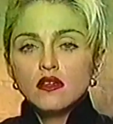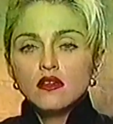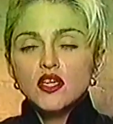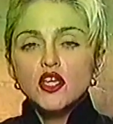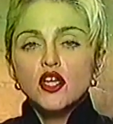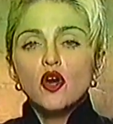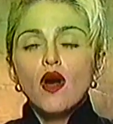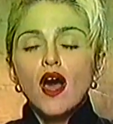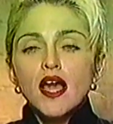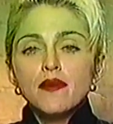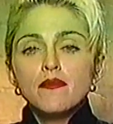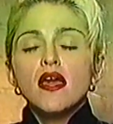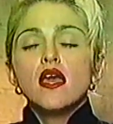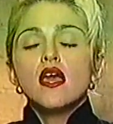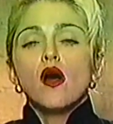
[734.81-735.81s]
You know,
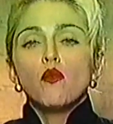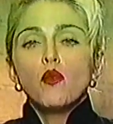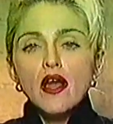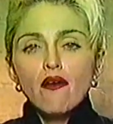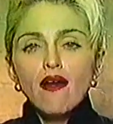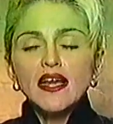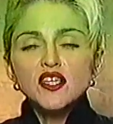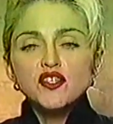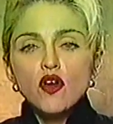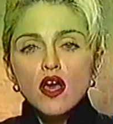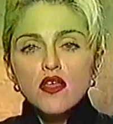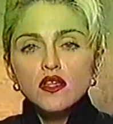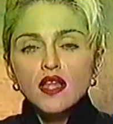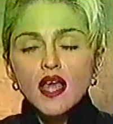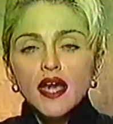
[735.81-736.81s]
where I draw
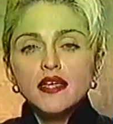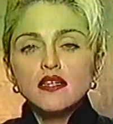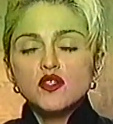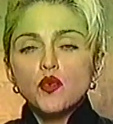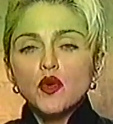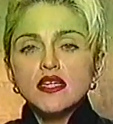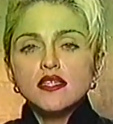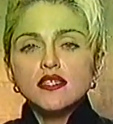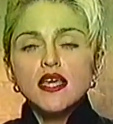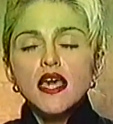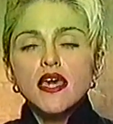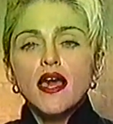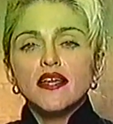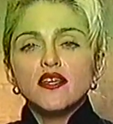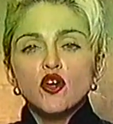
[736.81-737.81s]
the line is what I
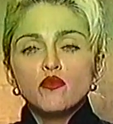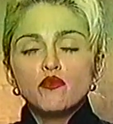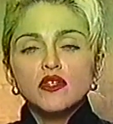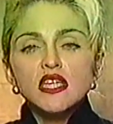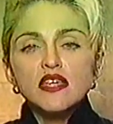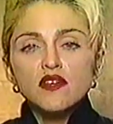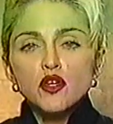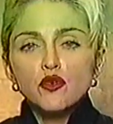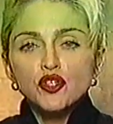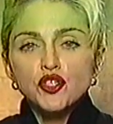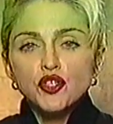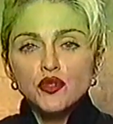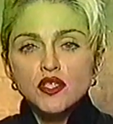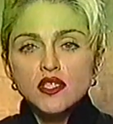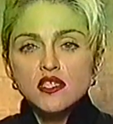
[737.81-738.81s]
said. I don't believe in
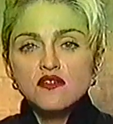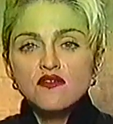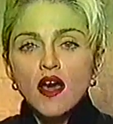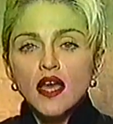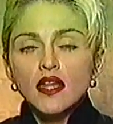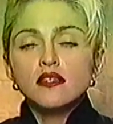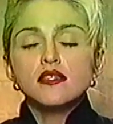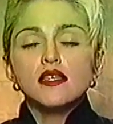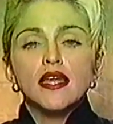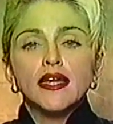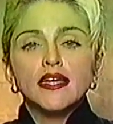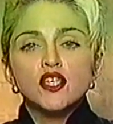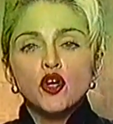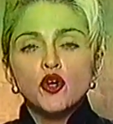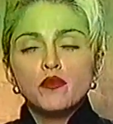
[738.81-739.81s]
gratuitous violence, and I
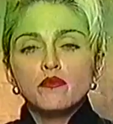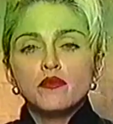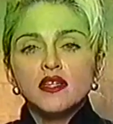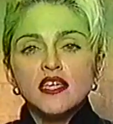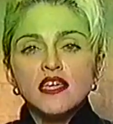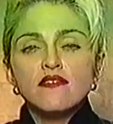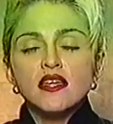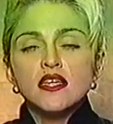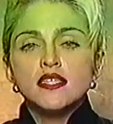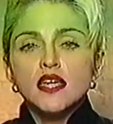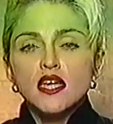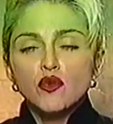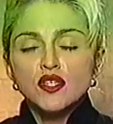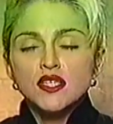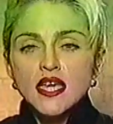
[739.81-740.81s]
don't believe in
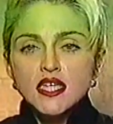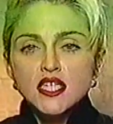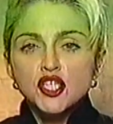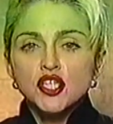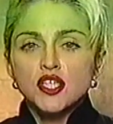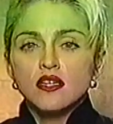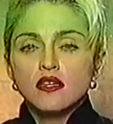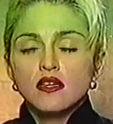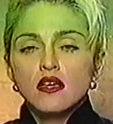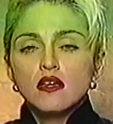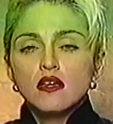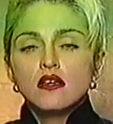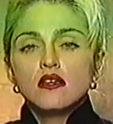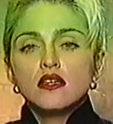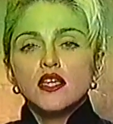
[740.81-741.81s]
degradation.
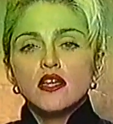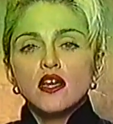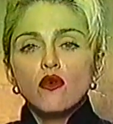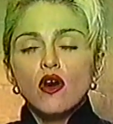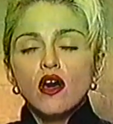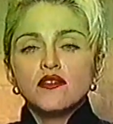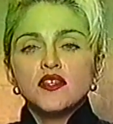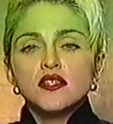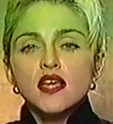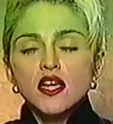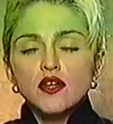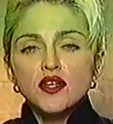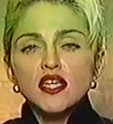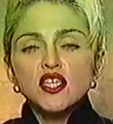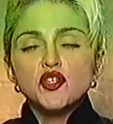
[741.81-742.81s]
You know, the
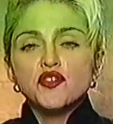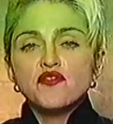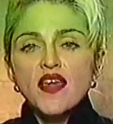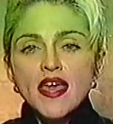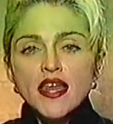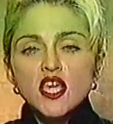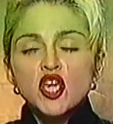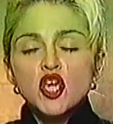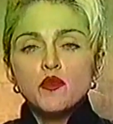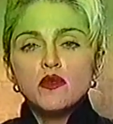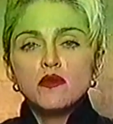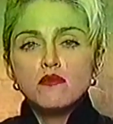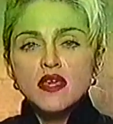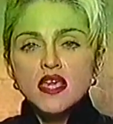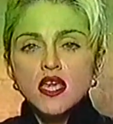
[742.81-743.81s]
degradation of any
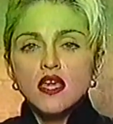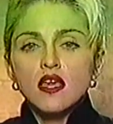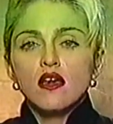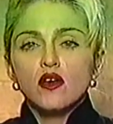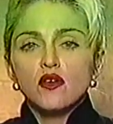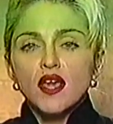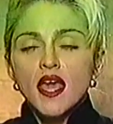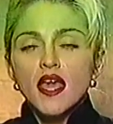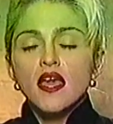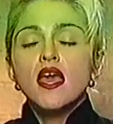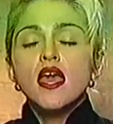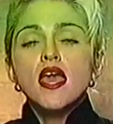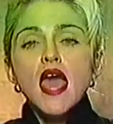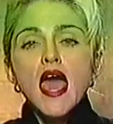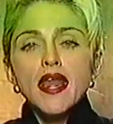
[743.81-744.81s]
human being, okay?
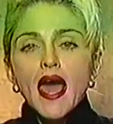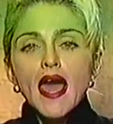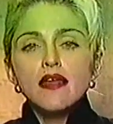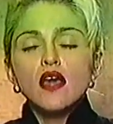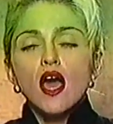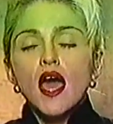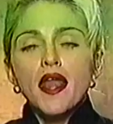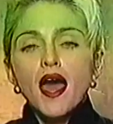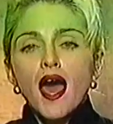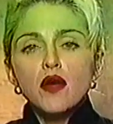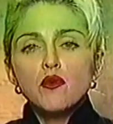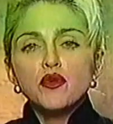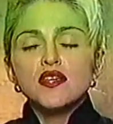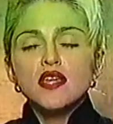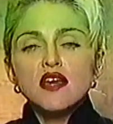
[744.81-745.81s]
And I
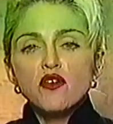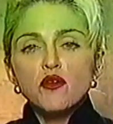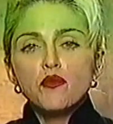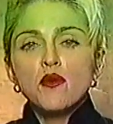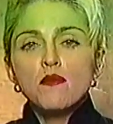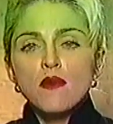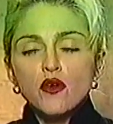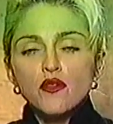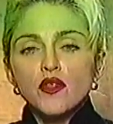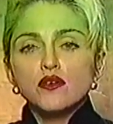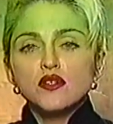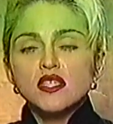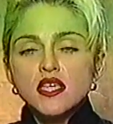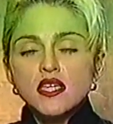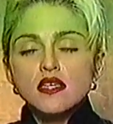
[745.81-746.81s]
would never promote
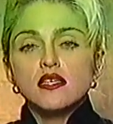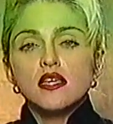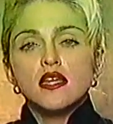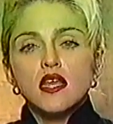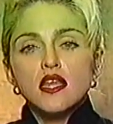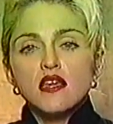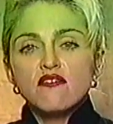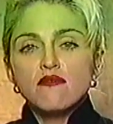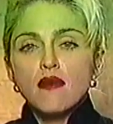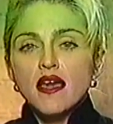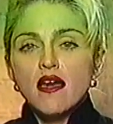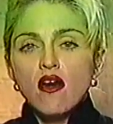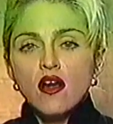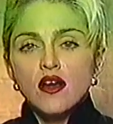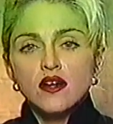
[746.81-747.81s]
those things in any of my
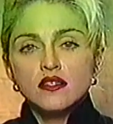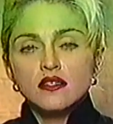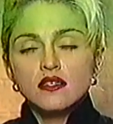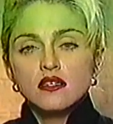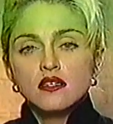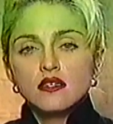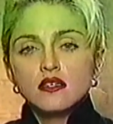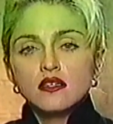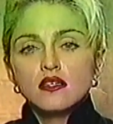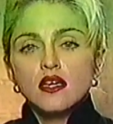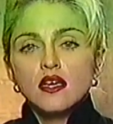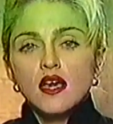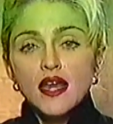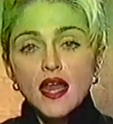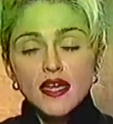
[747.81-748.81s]
art.
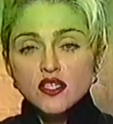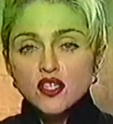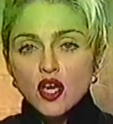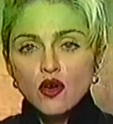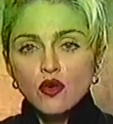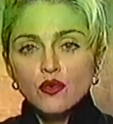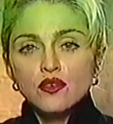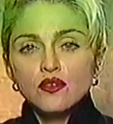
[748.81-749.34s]
And I don't.